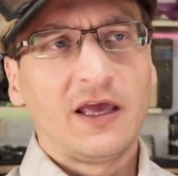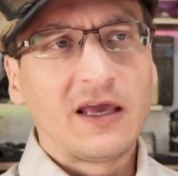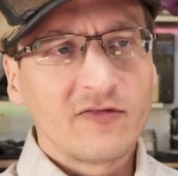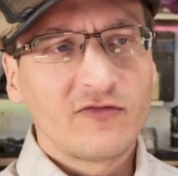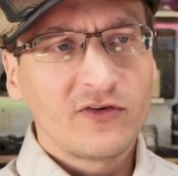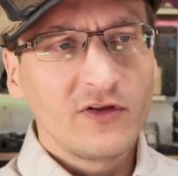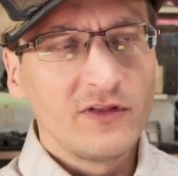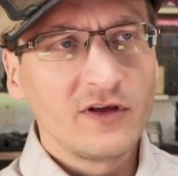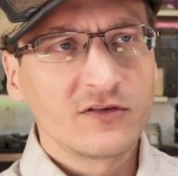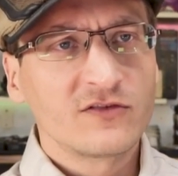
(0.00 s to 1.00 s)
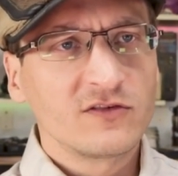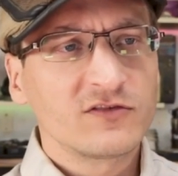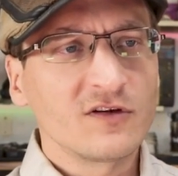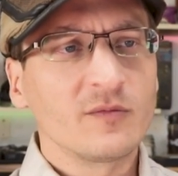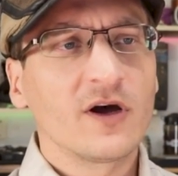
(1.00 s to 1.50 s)
If this
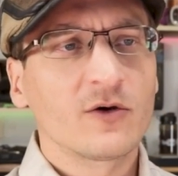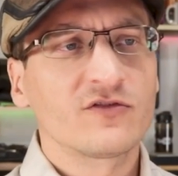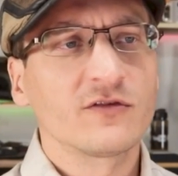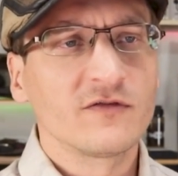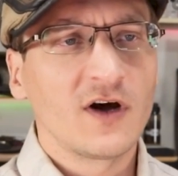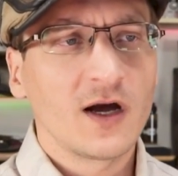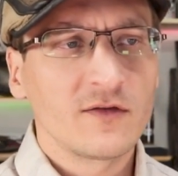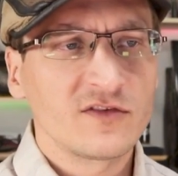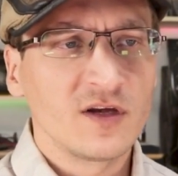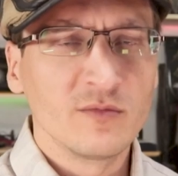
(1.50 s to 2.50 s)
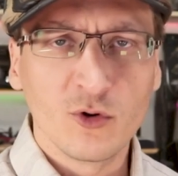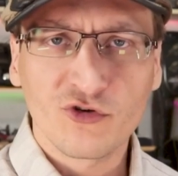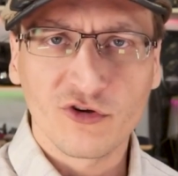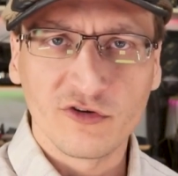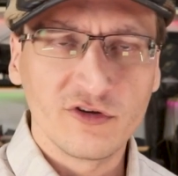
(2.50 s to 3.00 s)
somehow survives a
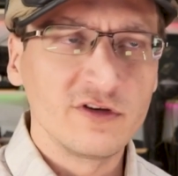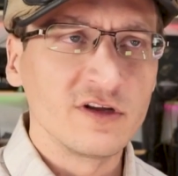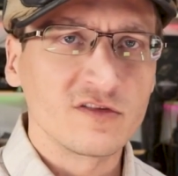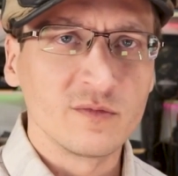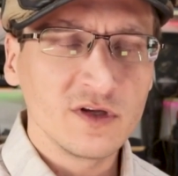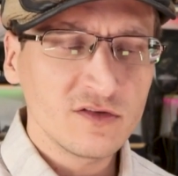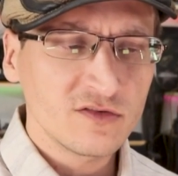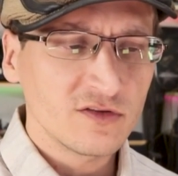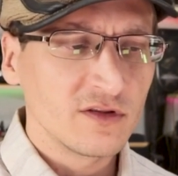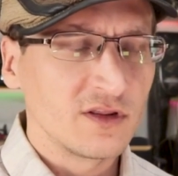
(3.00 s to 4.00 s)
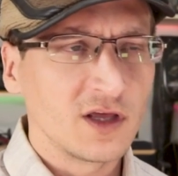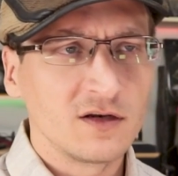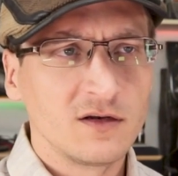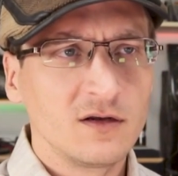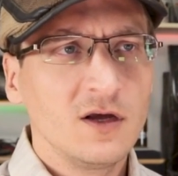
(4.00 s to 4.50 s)
motion to dismiss,
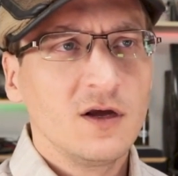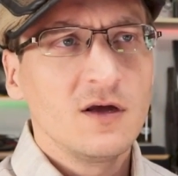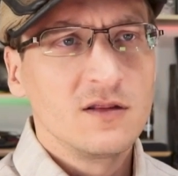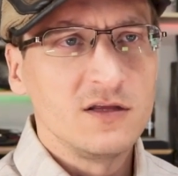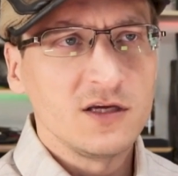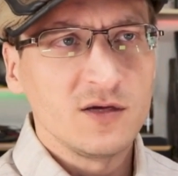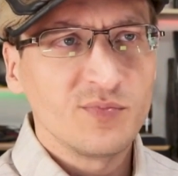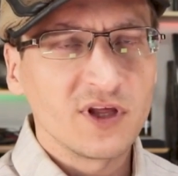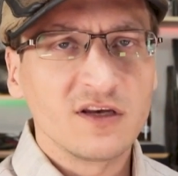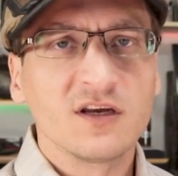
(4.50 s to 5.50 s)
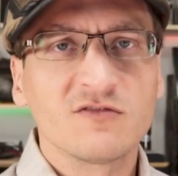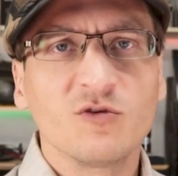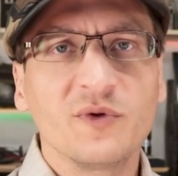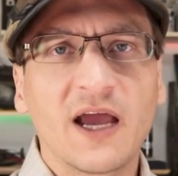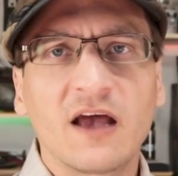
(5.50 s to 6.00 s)
then the
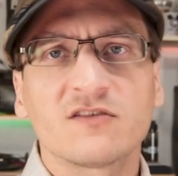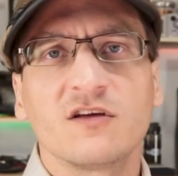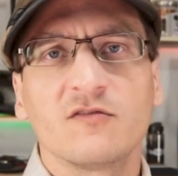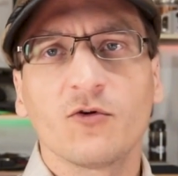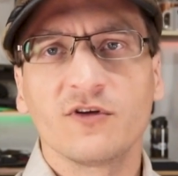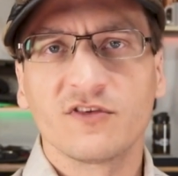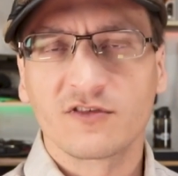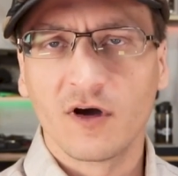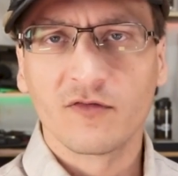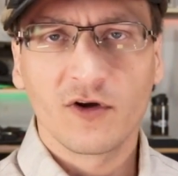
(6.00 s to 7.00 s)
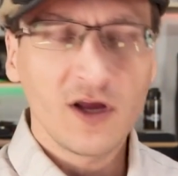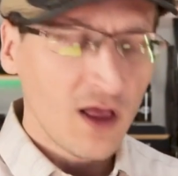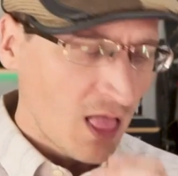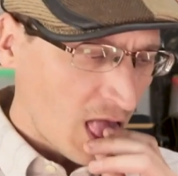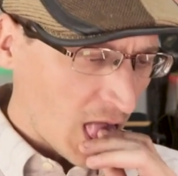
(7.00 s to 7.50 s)
plaintiffs will be asking for discovery,